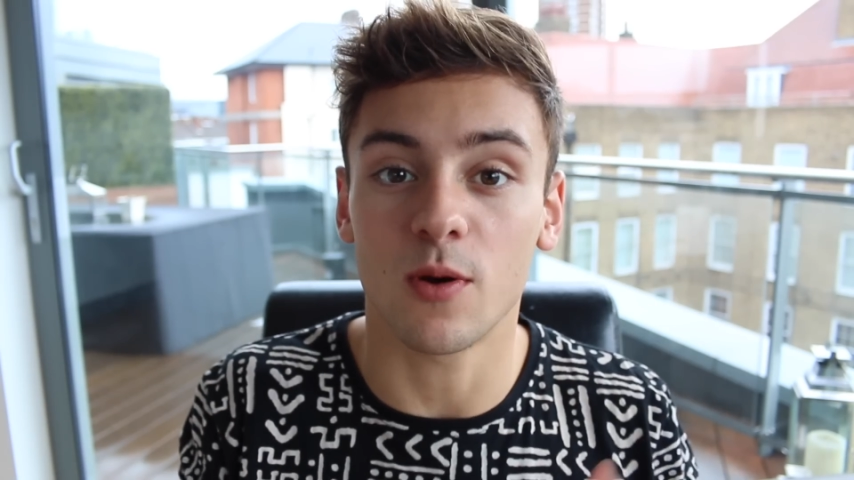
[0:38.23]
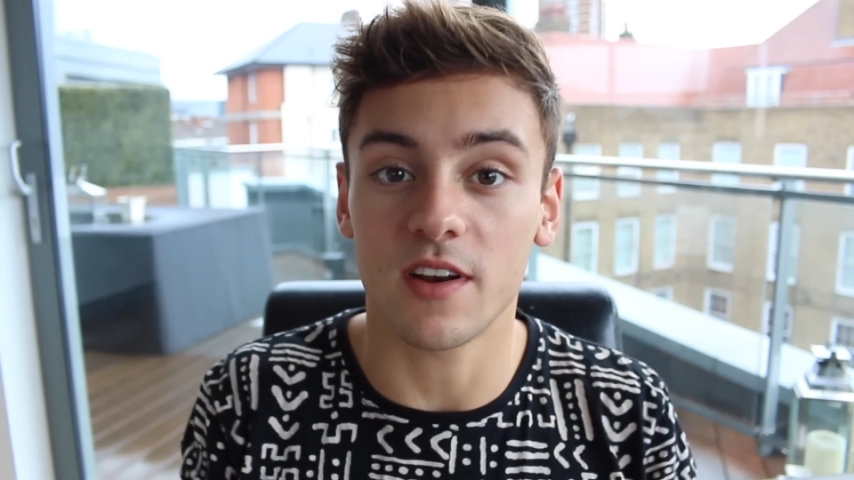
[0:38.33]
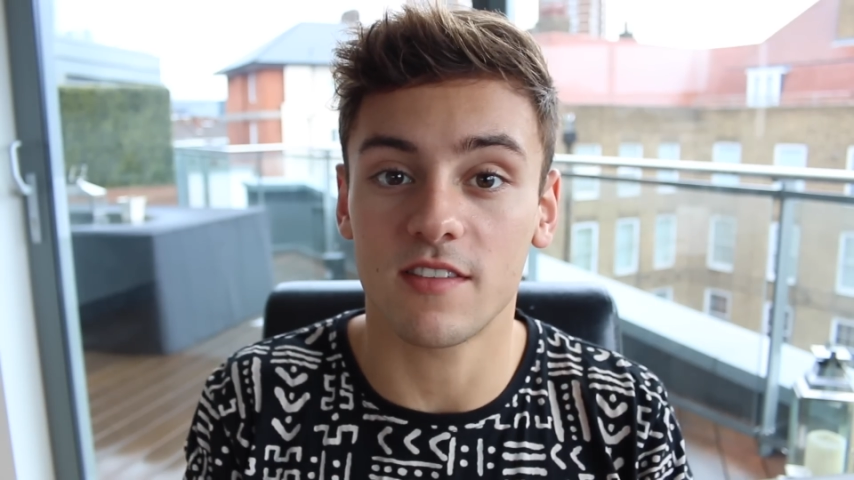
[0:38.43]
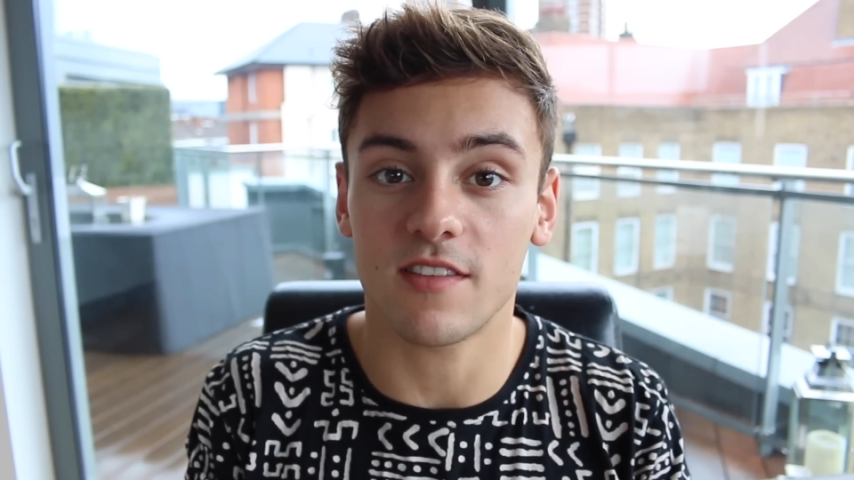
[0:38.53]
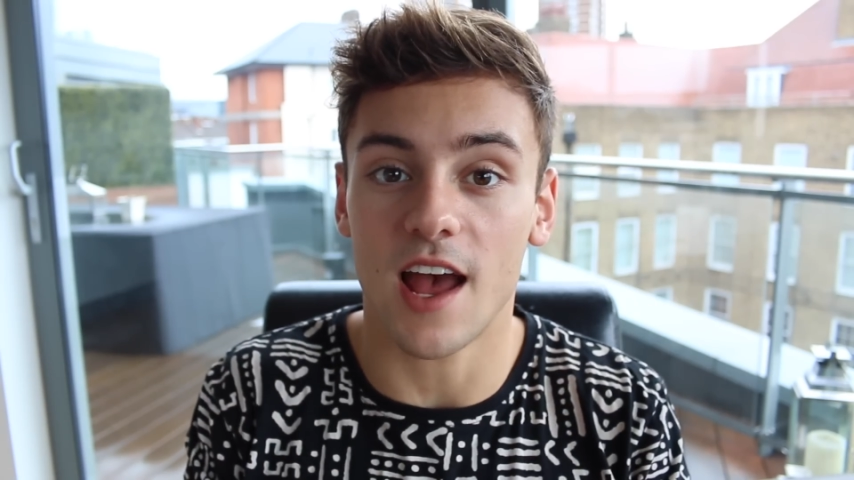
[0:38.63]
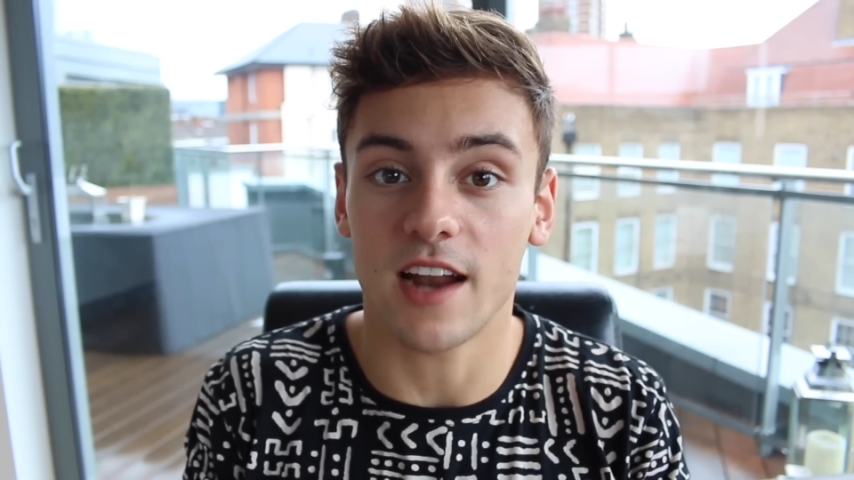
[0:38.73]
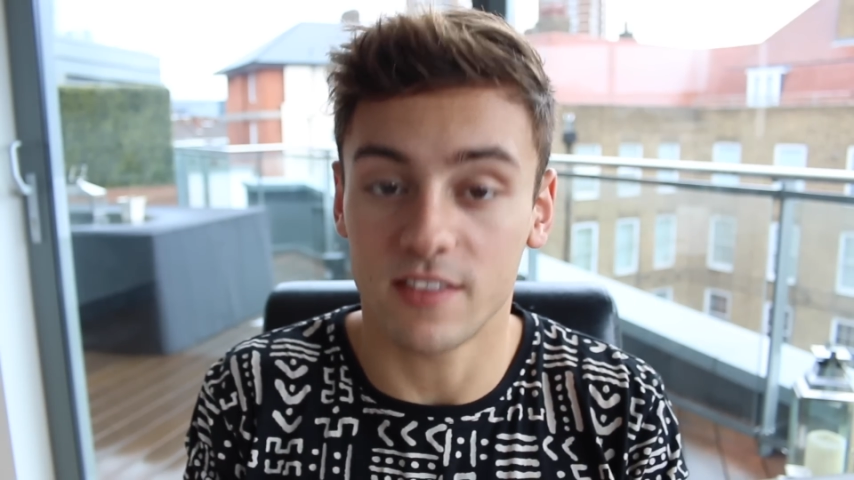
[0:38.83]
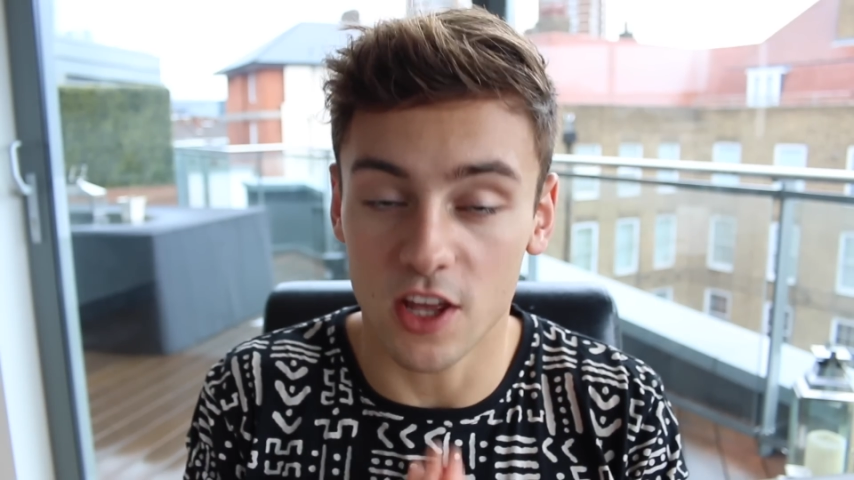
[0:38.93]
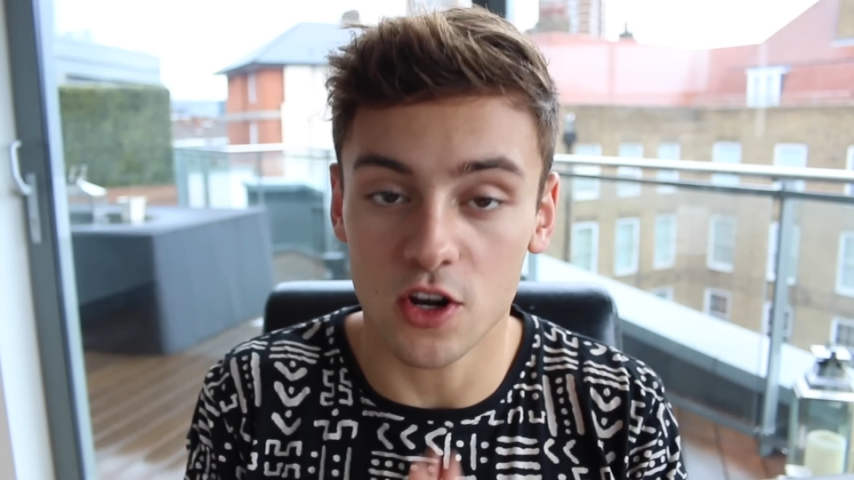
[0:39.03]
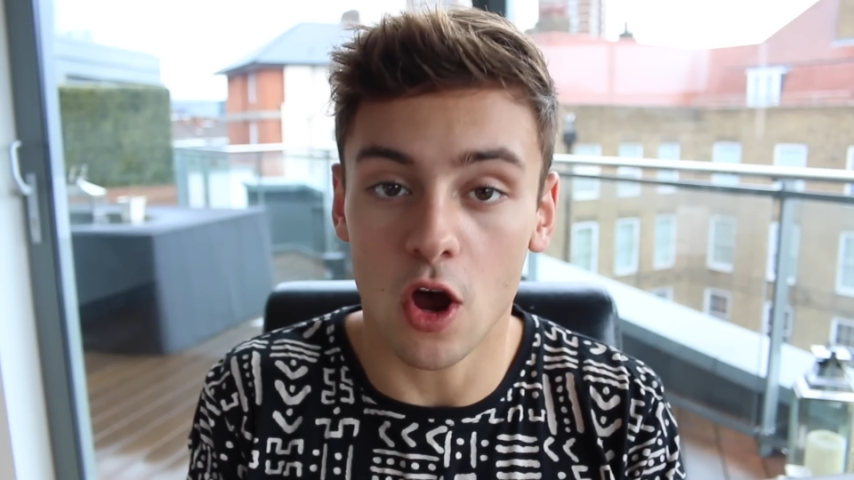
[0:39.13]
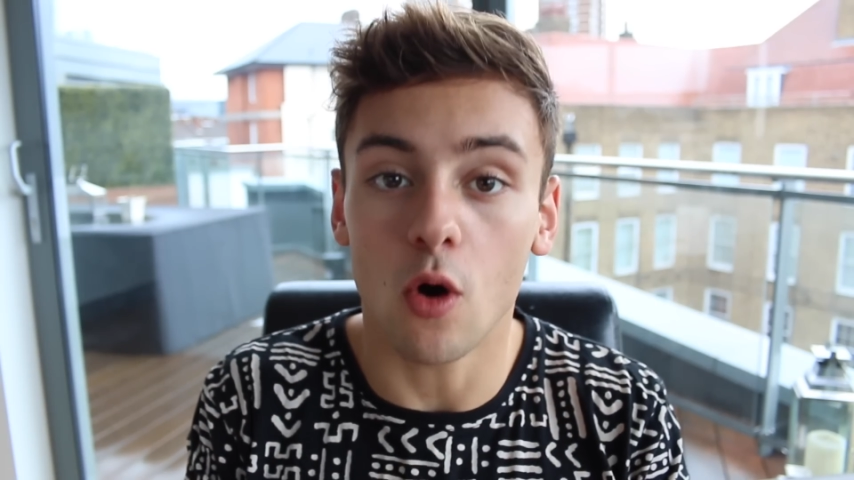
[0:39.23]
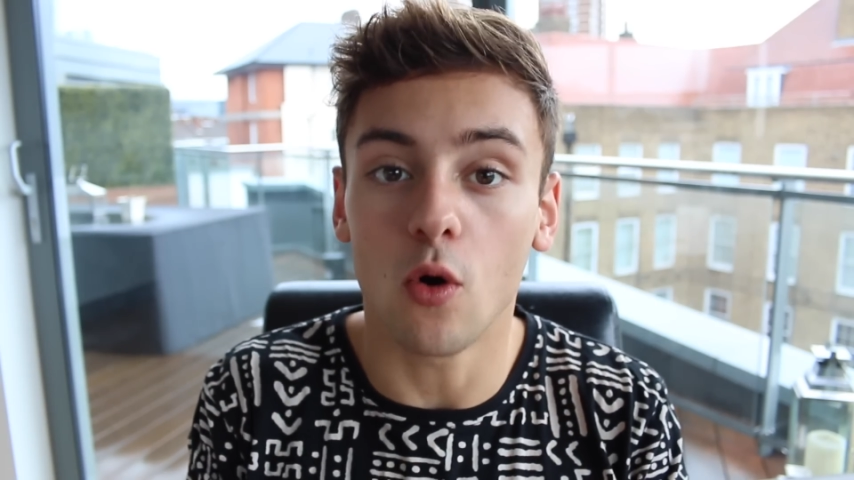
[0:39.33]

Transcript: to understand that not